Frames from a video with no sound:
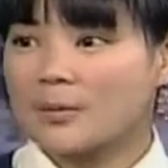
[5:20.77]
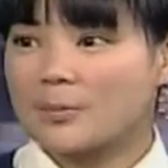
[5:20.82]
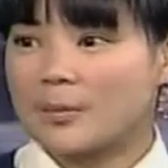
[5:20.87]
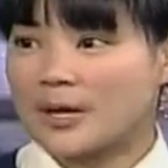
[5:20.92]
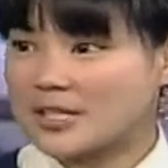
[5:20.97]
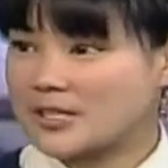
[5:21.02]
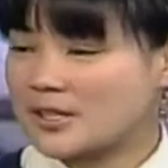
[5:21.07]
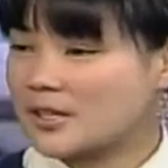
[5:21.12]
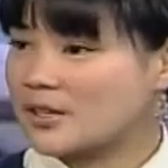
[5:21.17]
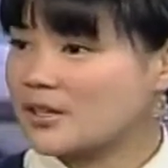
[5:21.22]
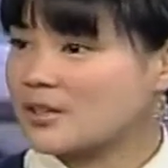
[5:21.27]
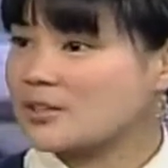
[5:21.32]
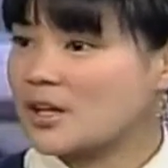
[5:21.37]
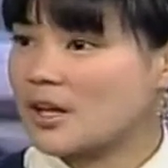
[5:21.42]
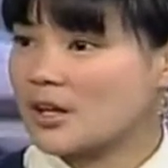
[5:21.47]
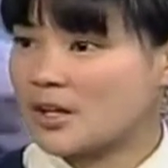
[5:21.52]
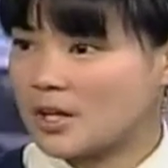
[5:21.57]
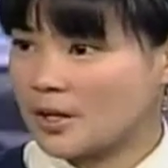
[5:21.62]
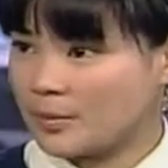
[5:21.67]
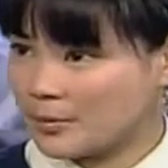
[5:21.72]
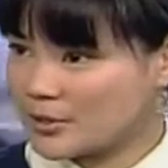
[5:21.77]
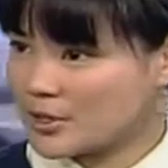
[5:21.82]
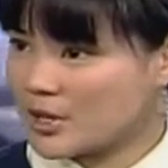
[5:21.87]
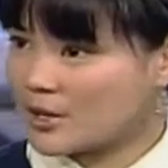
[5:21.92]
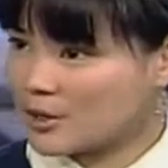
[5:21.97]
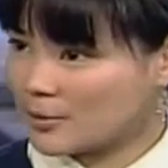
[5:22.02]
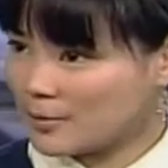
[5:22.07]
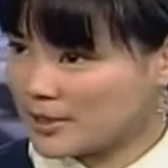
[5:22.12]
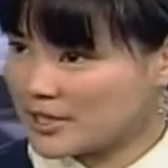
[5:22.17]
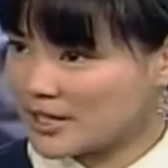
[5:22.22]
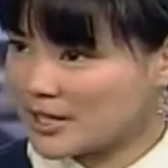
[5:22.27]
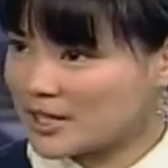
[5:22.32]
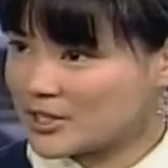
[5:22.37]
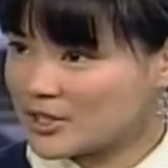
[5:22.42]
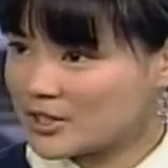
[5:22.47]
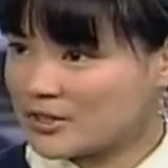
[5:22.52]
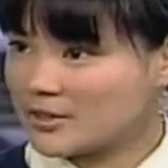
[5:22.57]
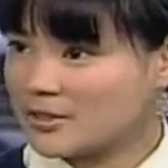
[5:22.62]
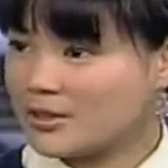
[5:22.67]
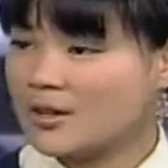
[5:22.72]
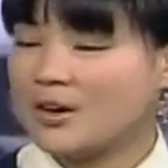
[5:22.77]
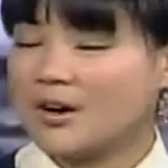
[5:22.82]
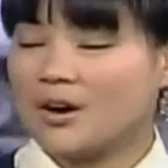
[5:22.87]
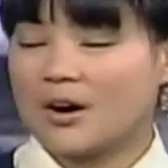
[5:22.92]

Best thing is keep your documentation.